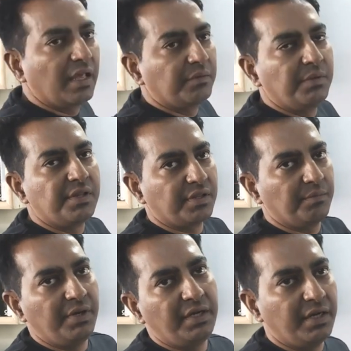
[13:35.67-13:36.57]
has been
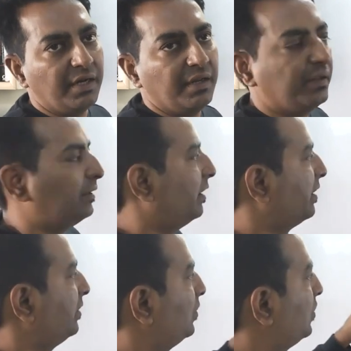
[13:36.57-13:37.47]
subnetted,
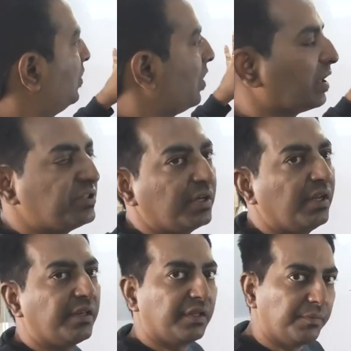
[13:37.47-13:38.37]
there is no
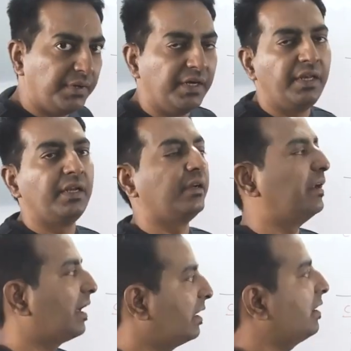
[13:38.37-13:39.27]
logical subnetting
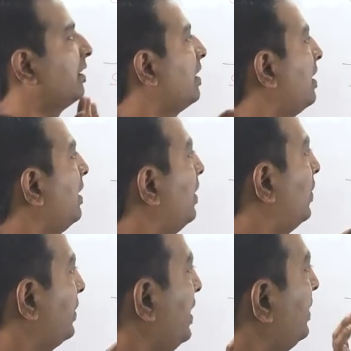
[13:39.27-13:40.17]
done.
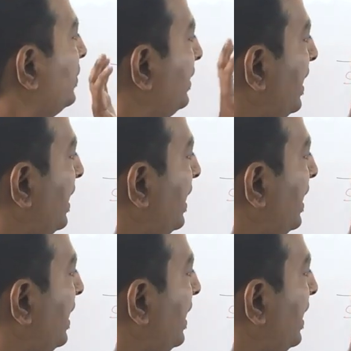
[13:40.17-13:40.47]
Okay, so